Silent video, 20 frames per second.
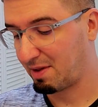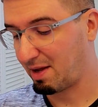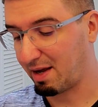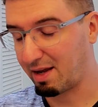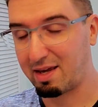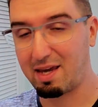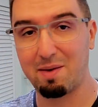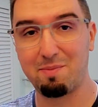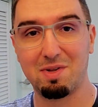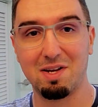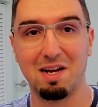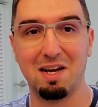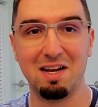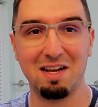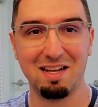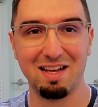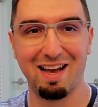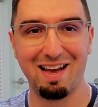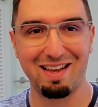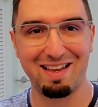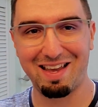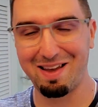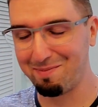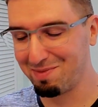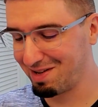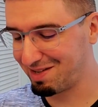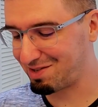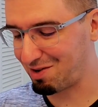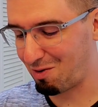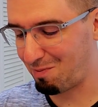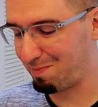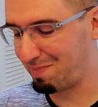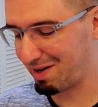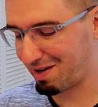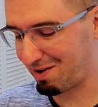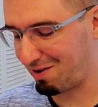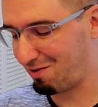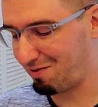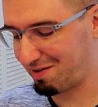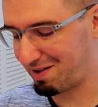I keep the soap
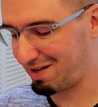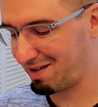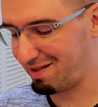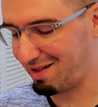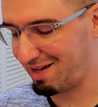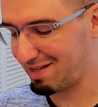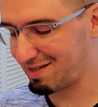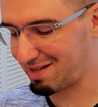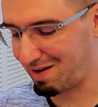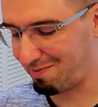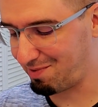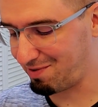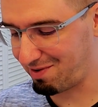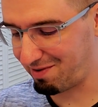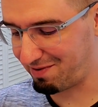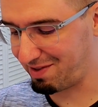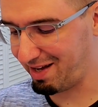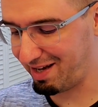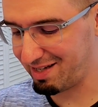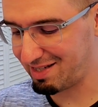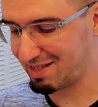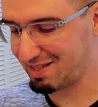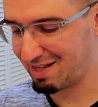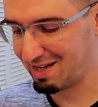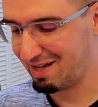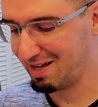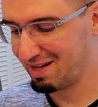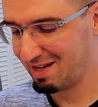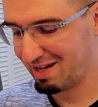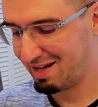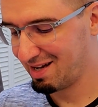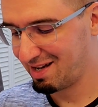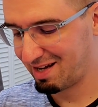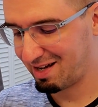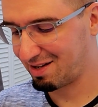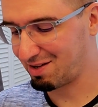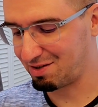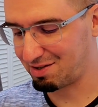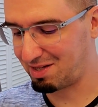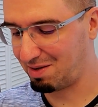back over the last couple of days
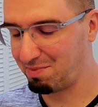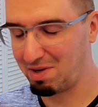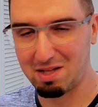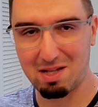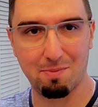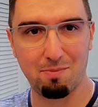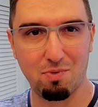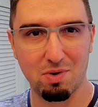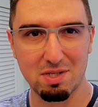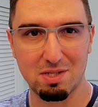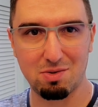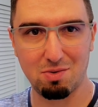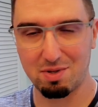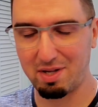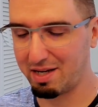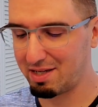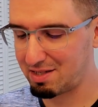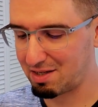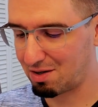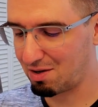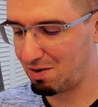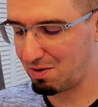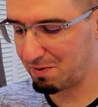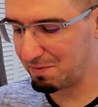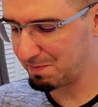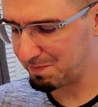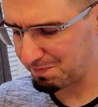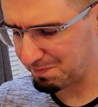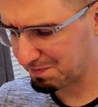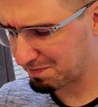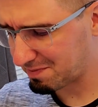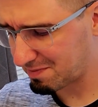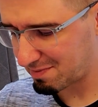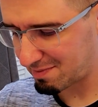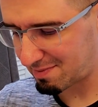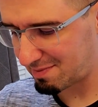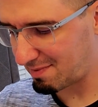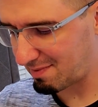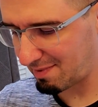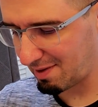because the meetup was 2 days ago,
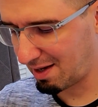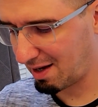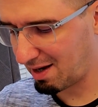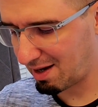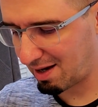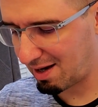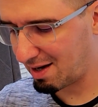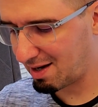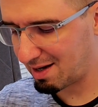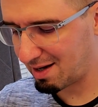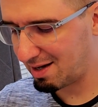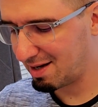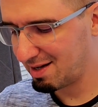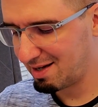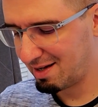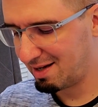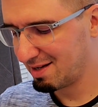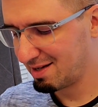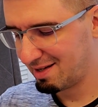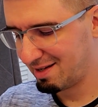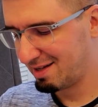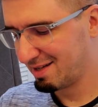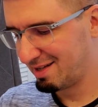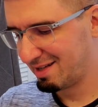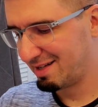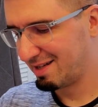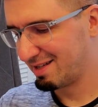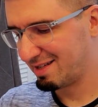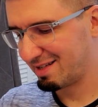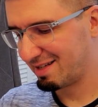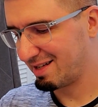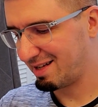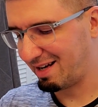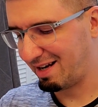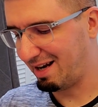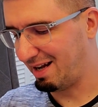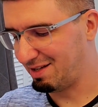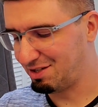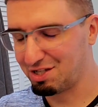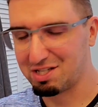and
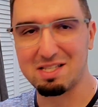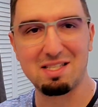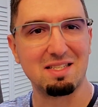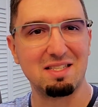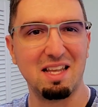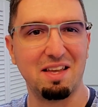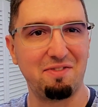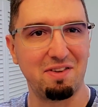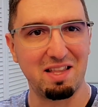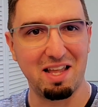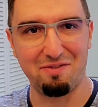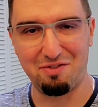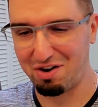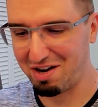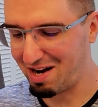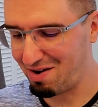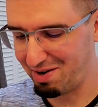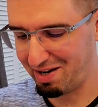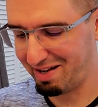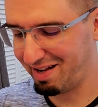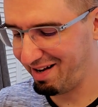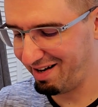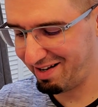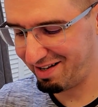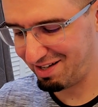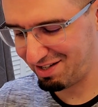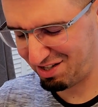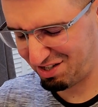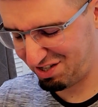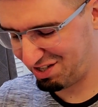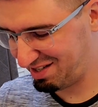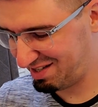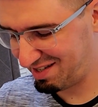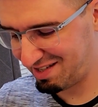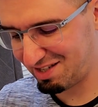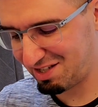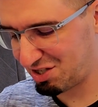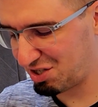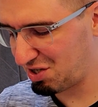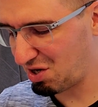I just sniff it every now and then. It's
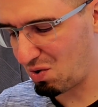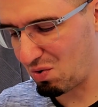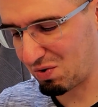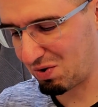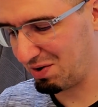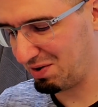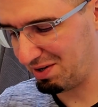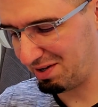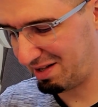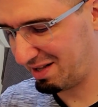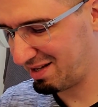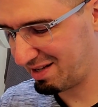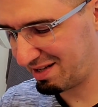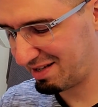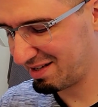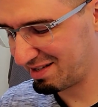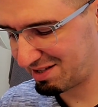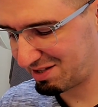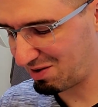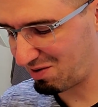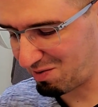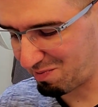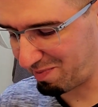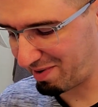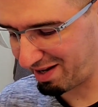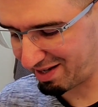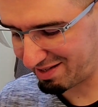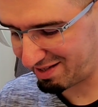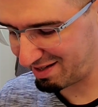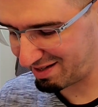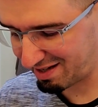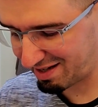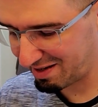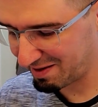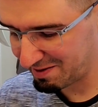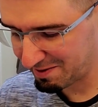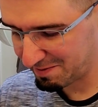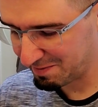just so good, so pleasant.